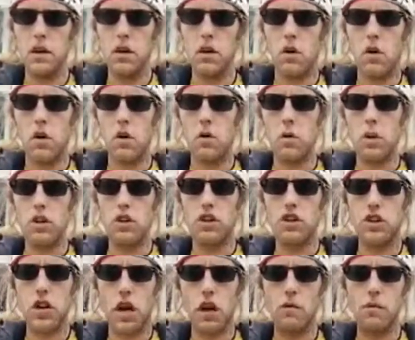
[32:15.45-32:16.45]
or which
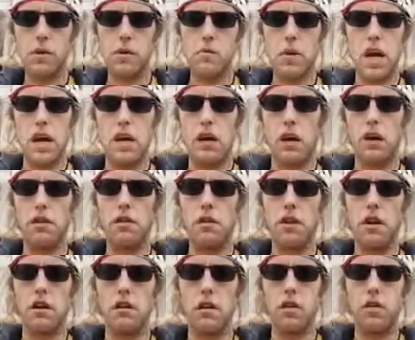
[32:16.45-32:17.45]
shall be made under
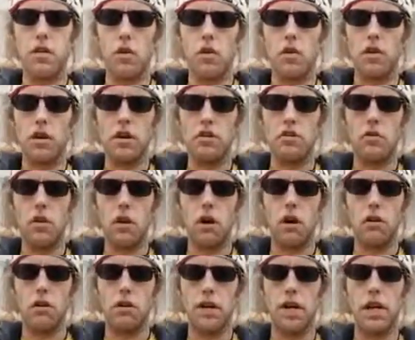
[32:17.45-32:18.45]
their authority, to
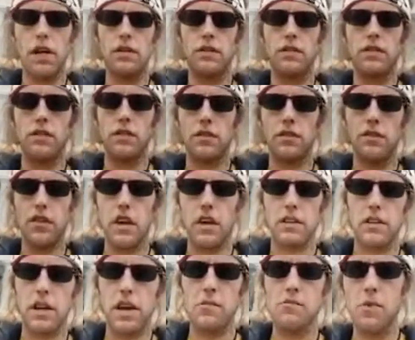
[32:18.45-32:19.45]
all cases
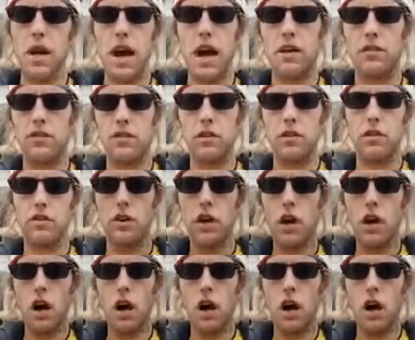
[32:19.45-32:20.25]
affecting ambassadors,